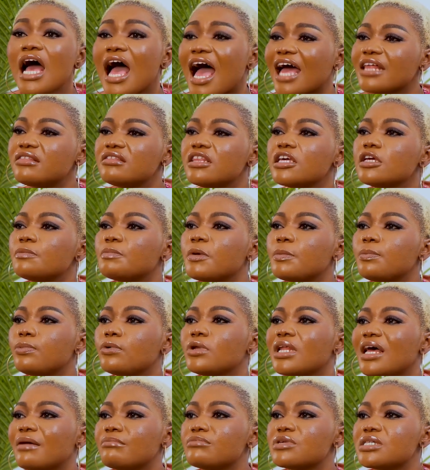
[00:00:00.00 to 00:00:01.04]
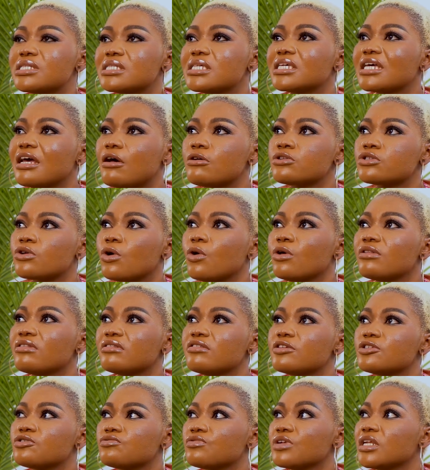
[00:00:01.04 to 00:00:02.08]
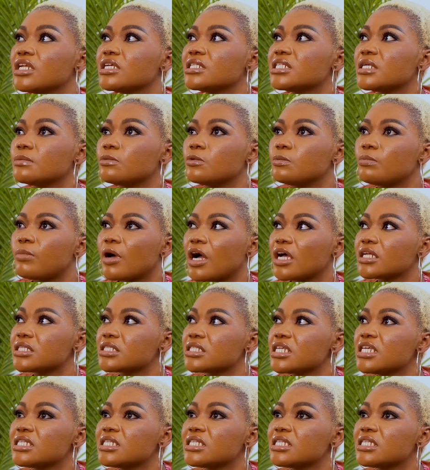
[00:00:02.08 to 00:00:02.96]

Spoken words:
I think people are missing out on this relatable part.